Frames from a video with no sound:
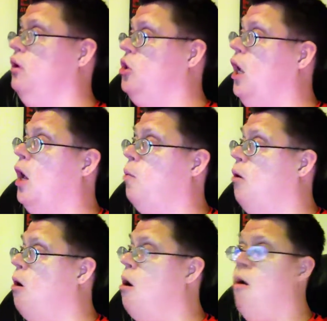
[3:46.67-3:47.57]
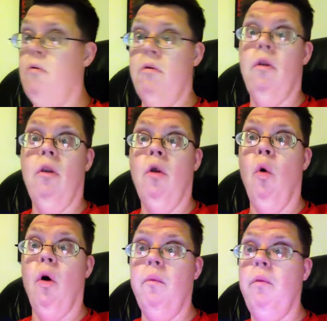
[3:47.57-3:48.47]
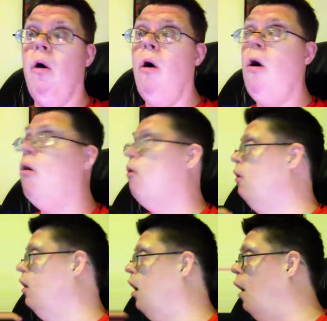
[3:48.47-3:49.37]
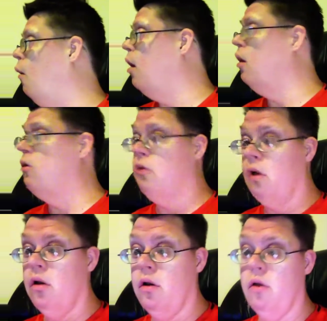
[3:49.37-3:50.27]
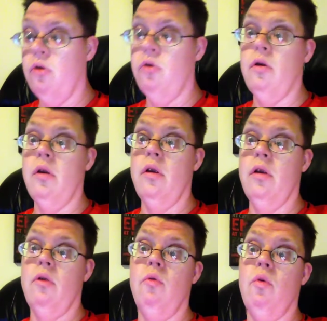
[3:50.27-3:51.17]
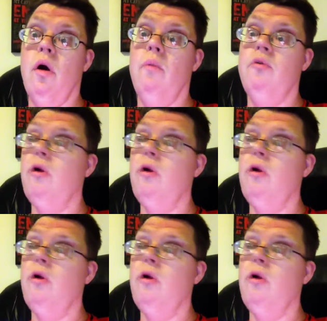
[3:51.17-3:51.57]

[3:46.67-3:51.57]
Jake Paul, Logan Paul. I wanted to